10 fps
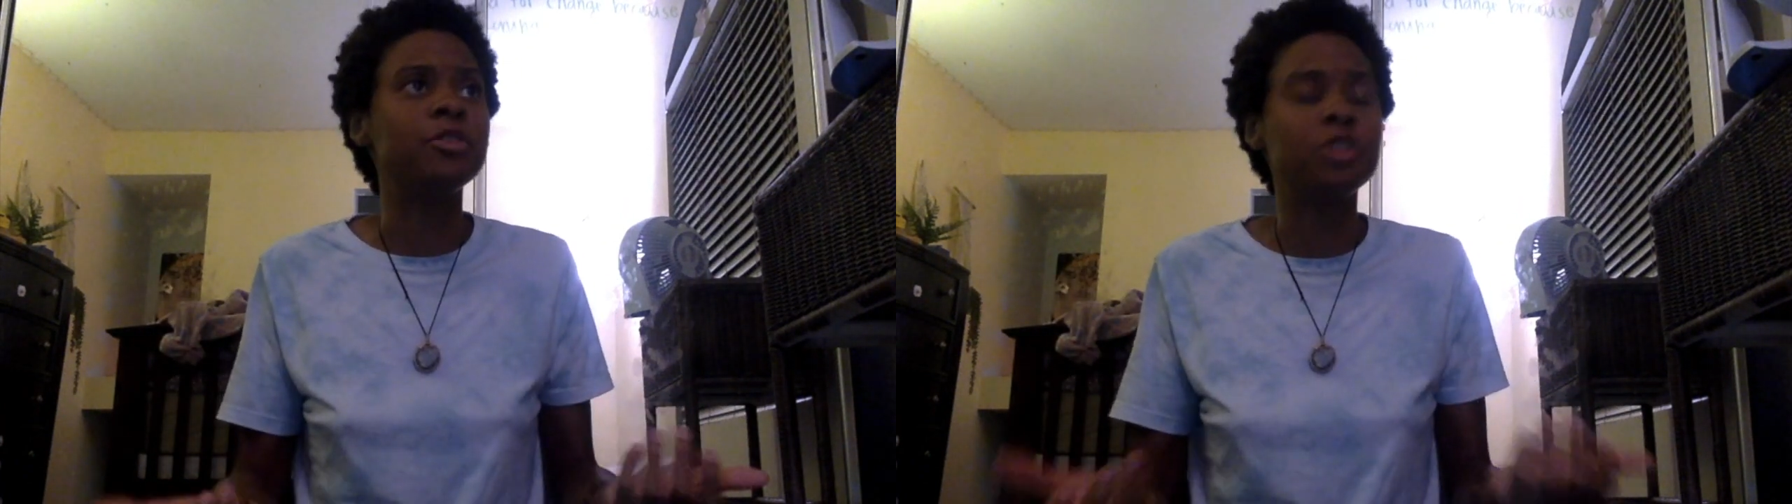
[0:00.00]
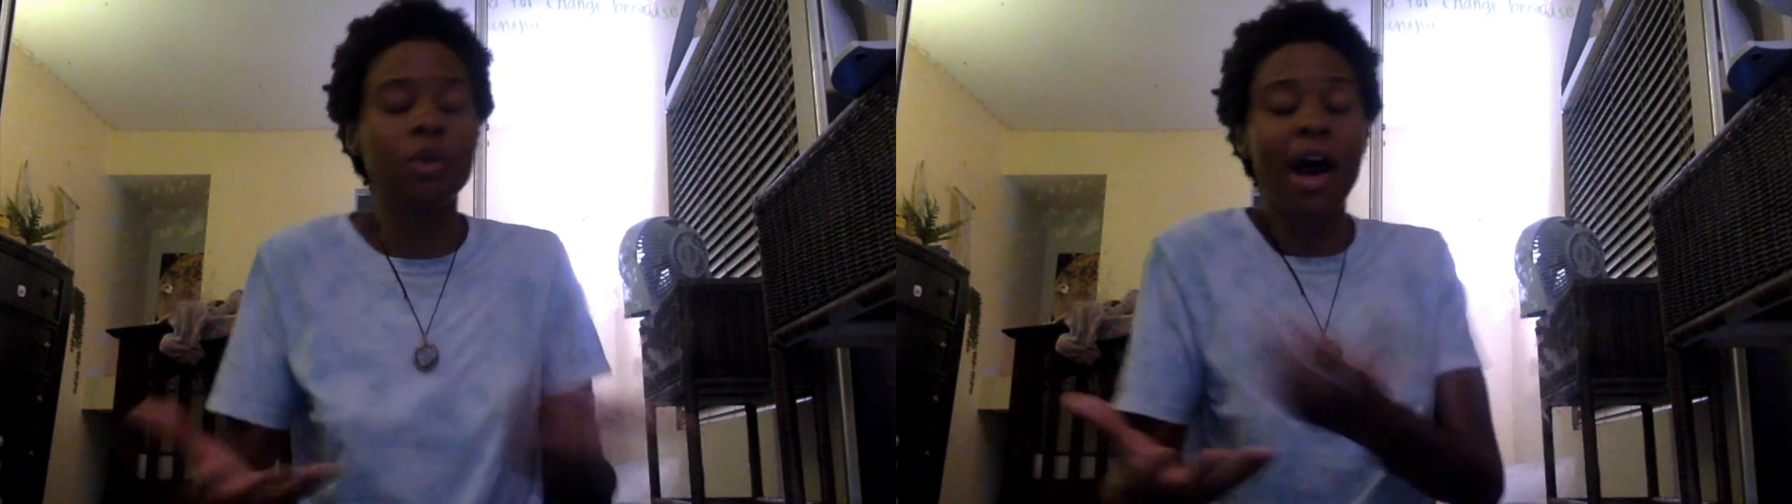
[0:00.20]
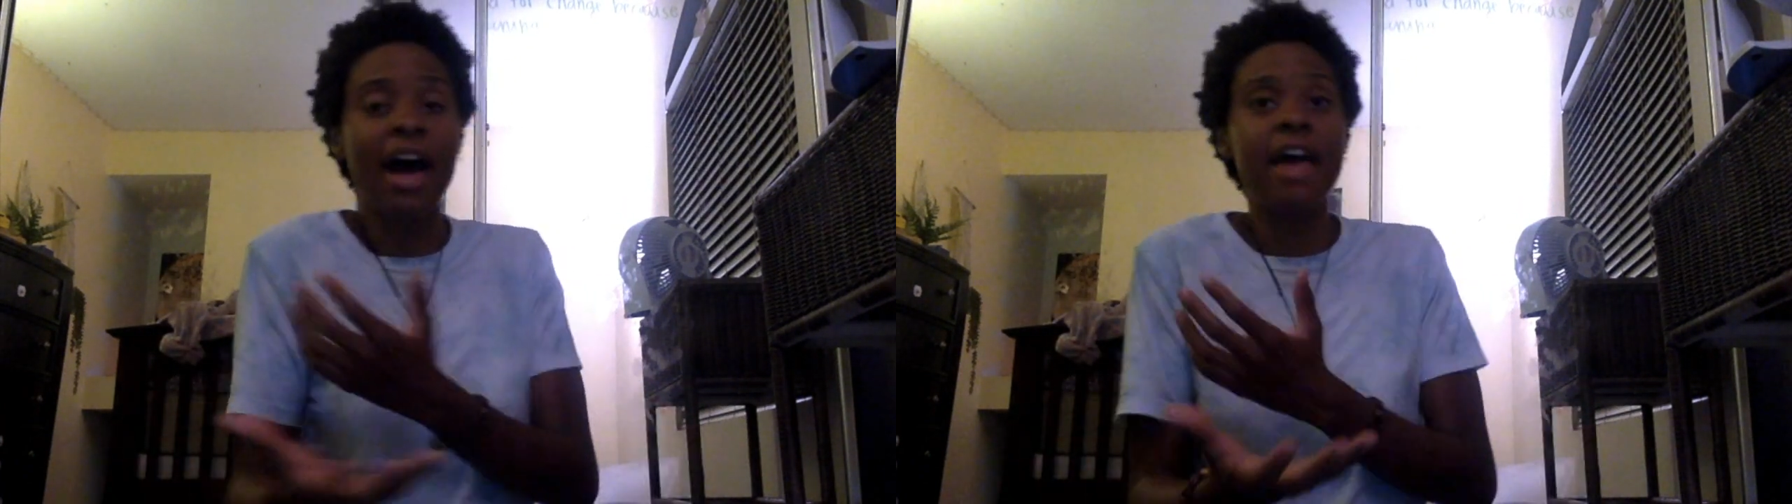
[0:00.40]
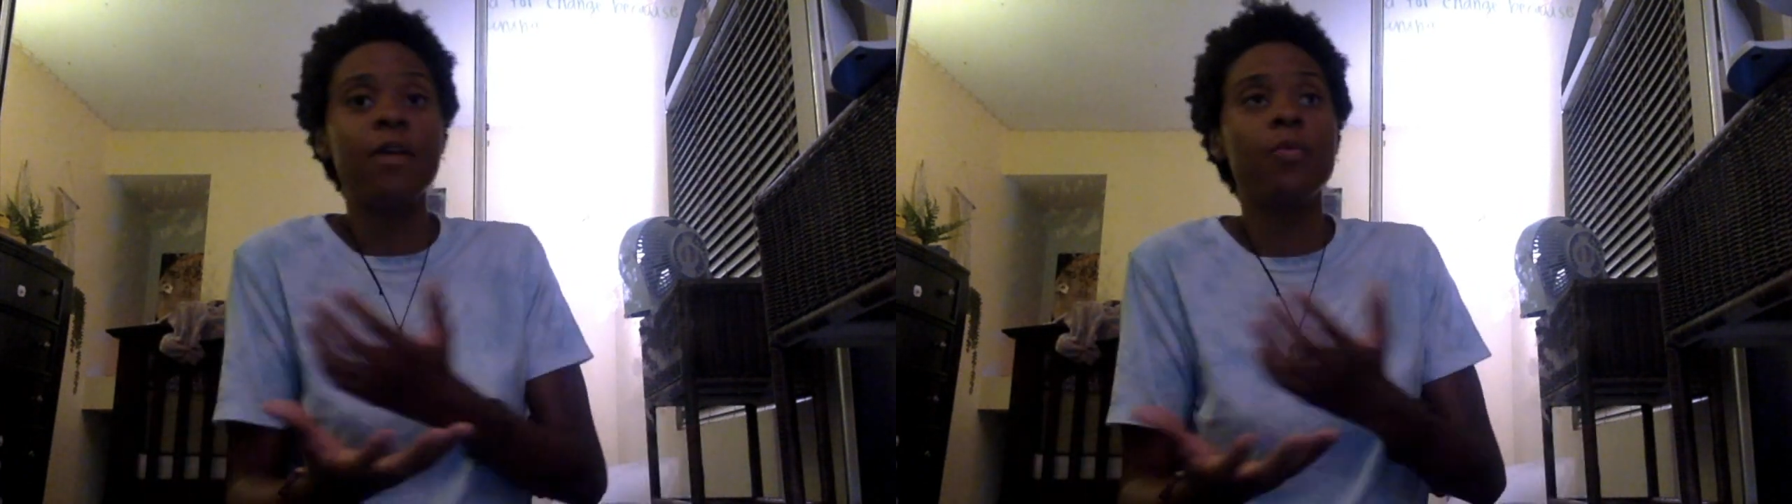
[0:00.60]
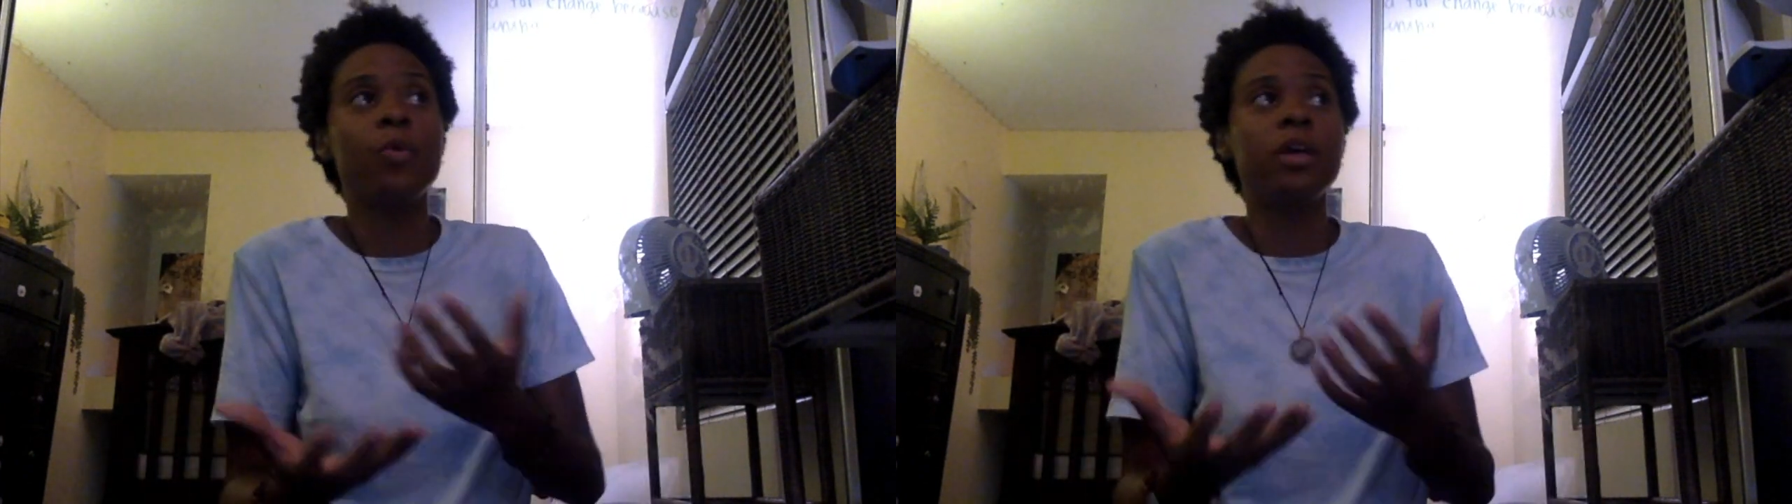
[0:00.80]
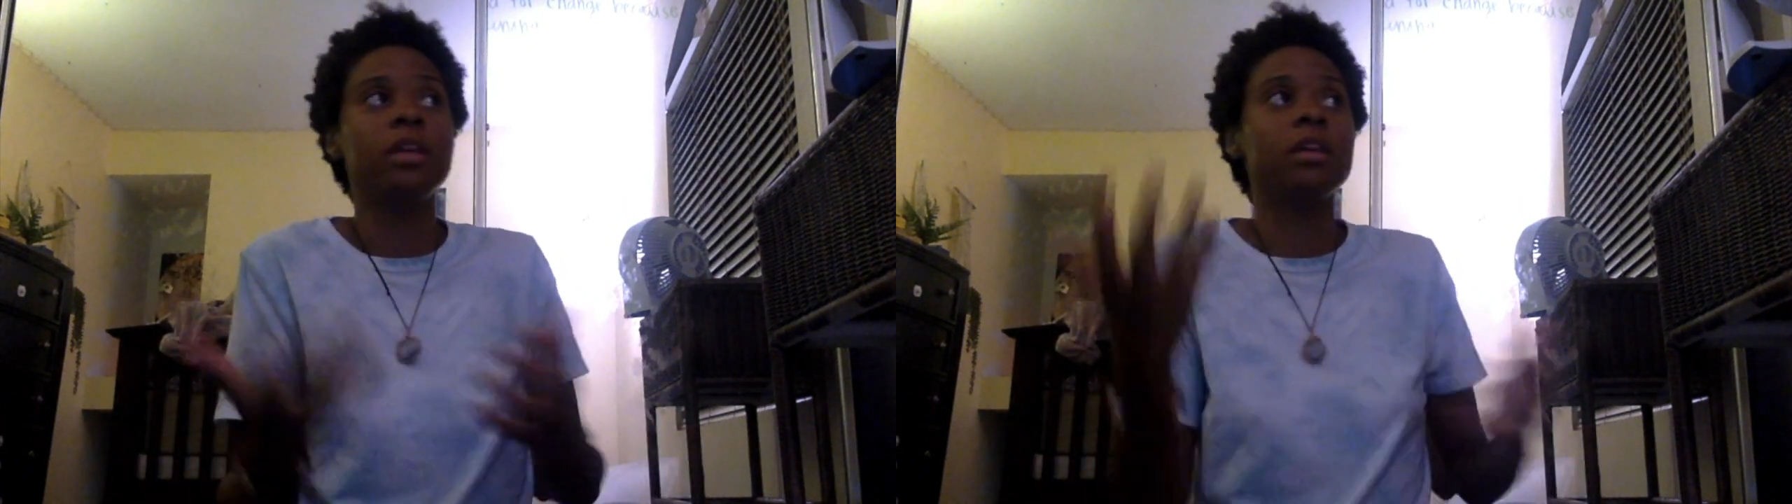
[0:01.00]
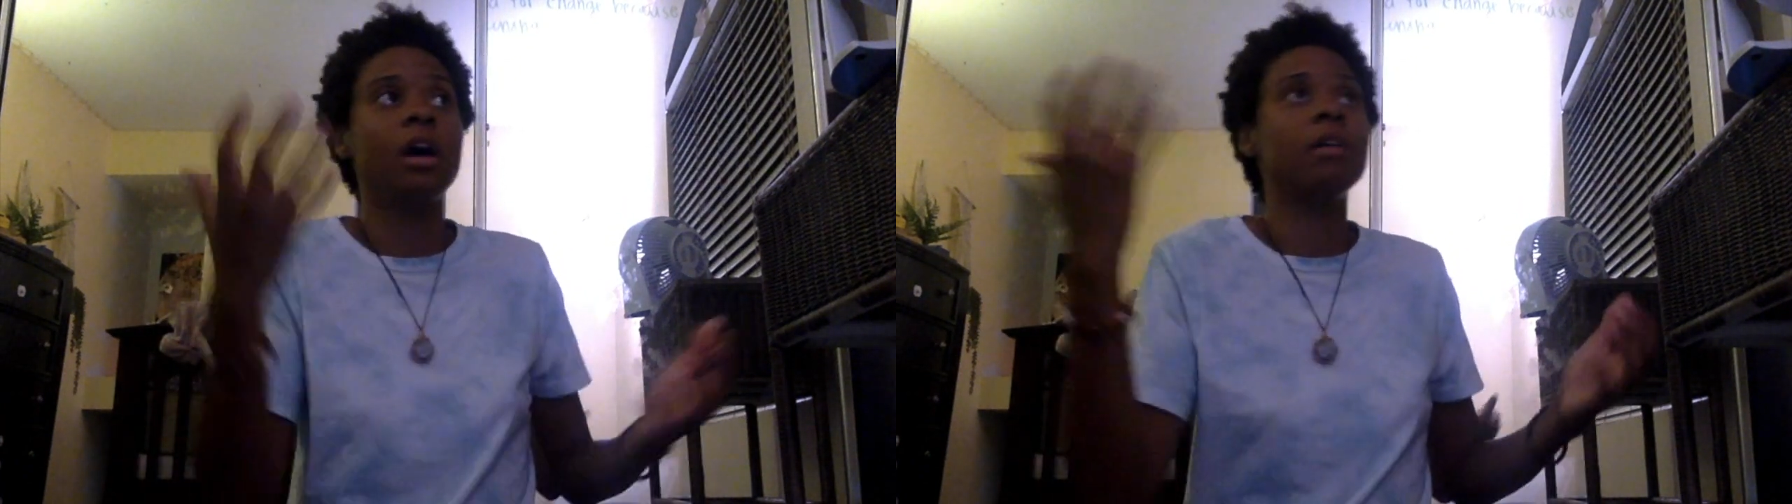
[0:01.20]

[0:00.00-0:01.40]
So I would